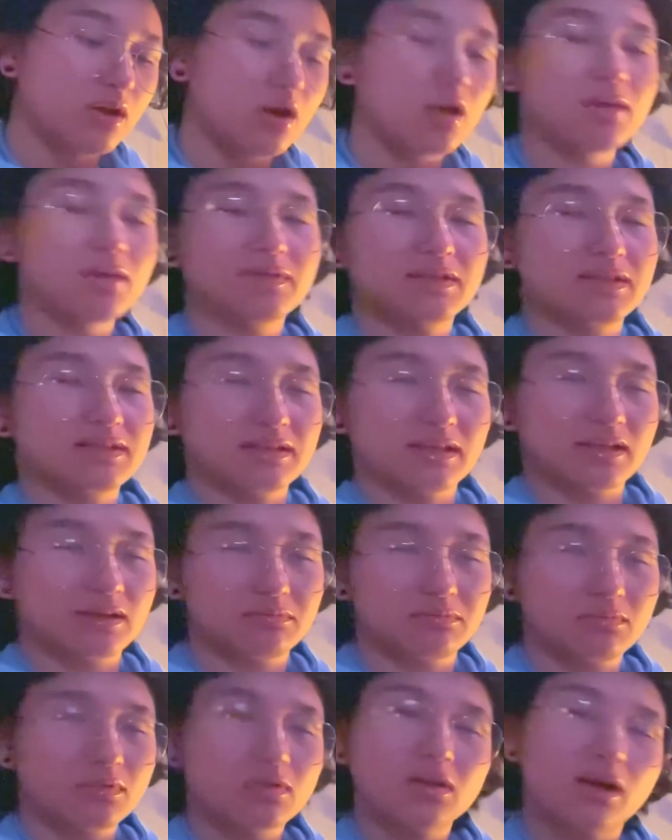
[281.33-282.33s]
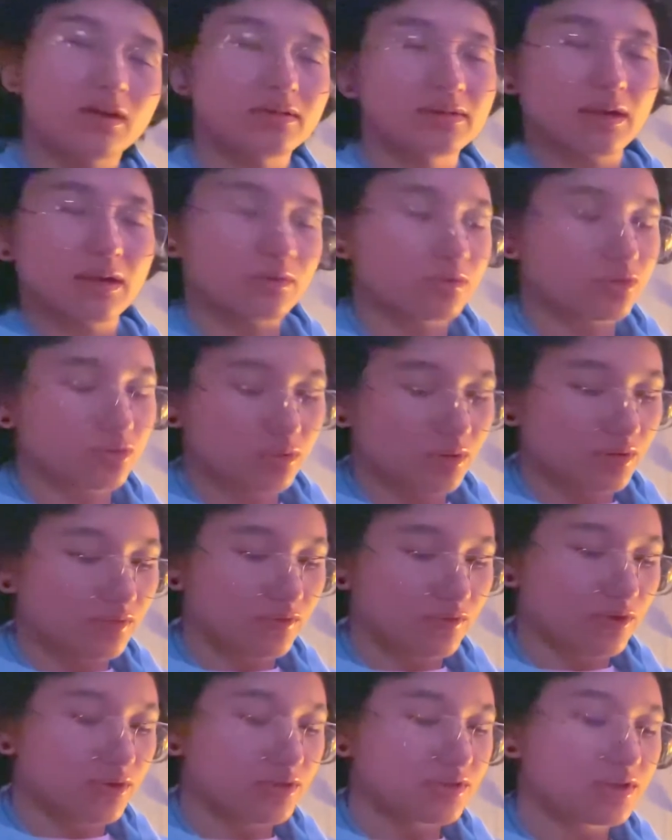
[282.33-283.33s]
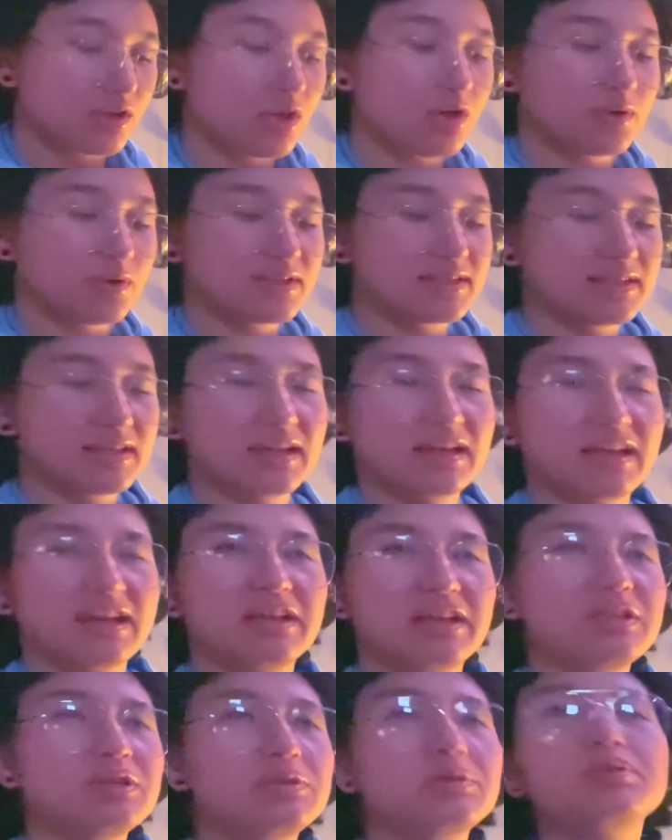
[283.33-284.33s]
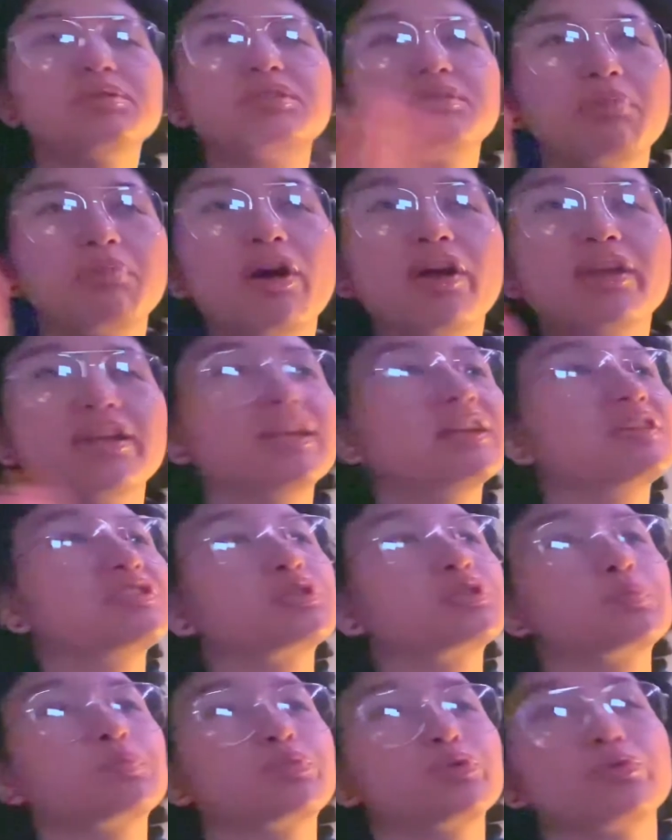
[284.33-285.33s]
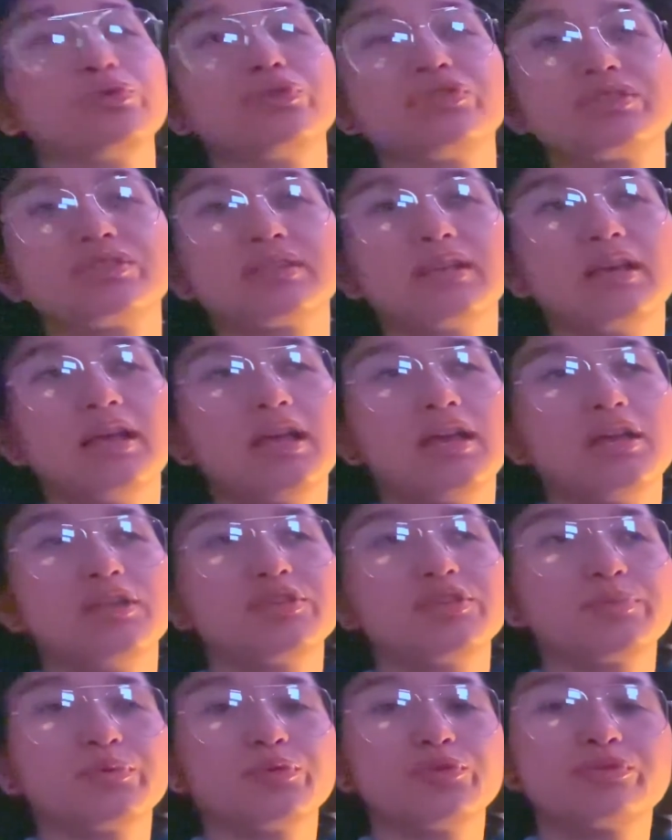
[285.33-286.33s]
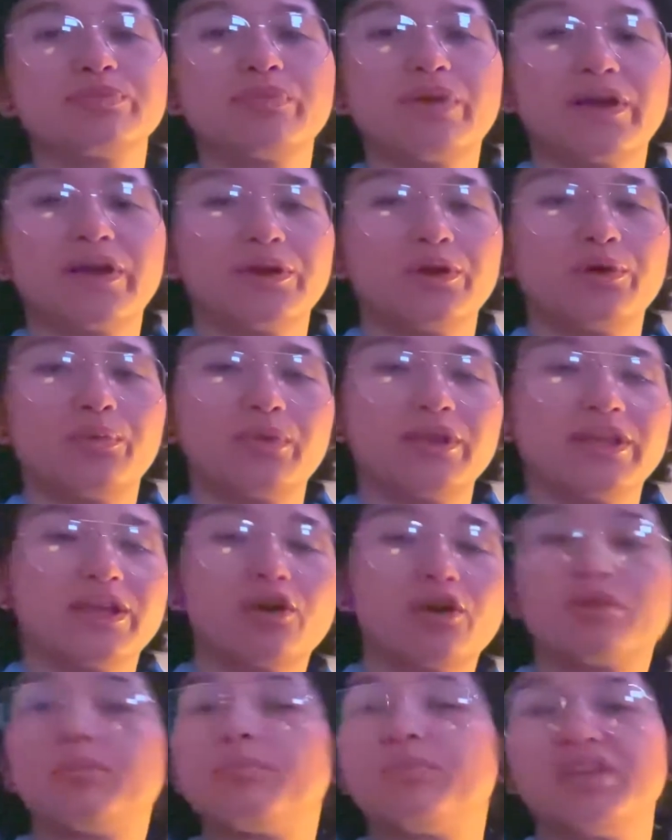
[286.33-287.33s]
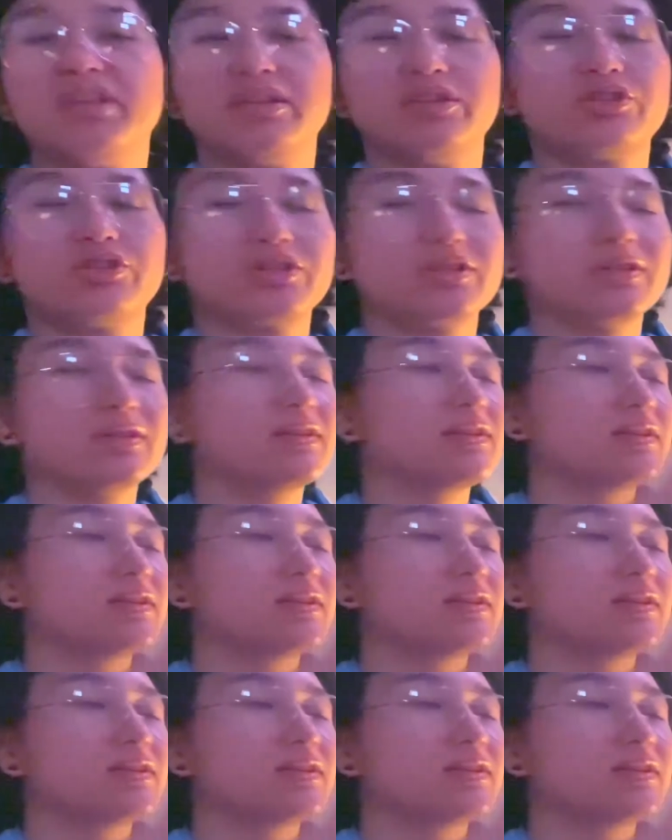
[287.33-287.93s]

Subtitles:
Obviously I cut down a tree first. Oh, it's you spawn in a spruce biome, on a beach.